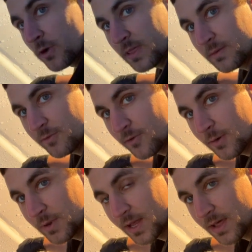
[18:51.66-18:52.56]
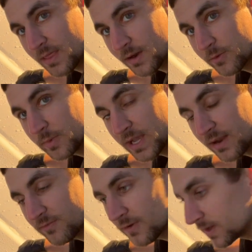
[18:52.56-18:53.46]
thing before I'm done. I thought it would be kind
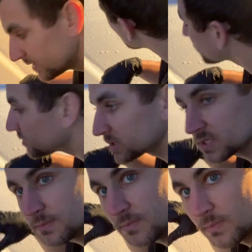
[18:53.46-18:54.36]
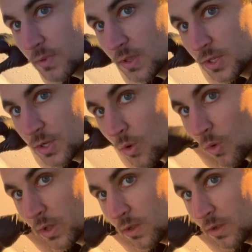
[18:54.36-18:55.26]
of fun. I'm gonna put some
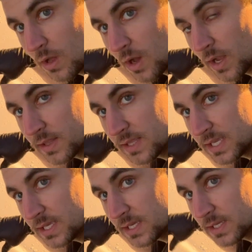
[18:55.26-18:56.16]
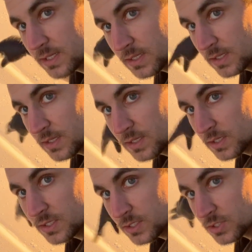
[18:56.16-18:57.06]
oil on the
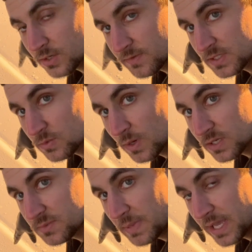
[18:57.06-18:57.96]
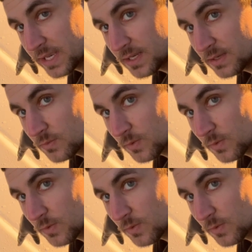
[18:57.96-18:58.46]
surface where it's been